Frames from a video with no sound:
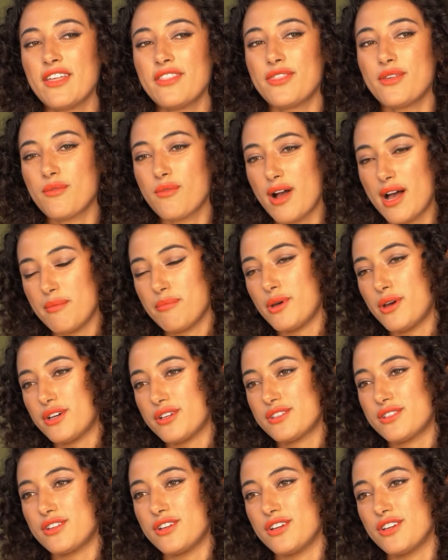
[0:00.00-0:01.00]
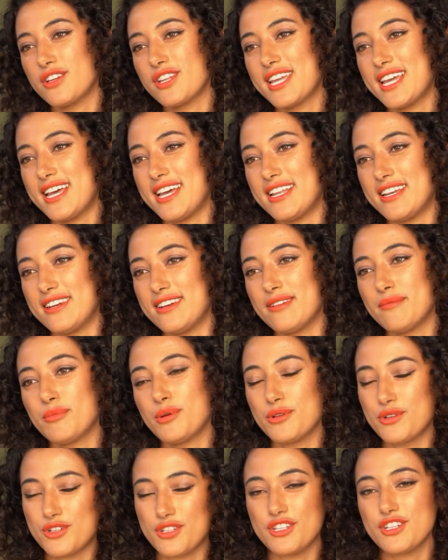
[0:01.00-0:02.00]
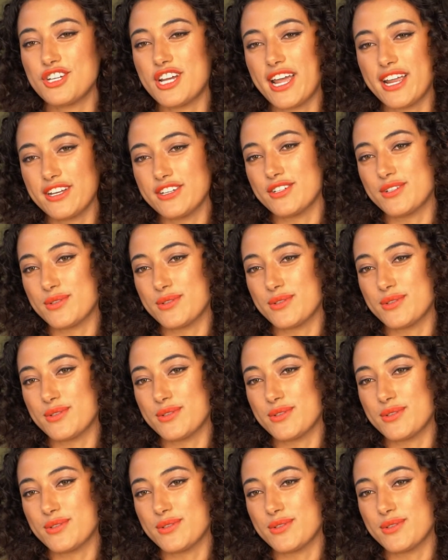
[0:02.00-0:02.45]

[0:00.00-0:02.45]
the right person can push the change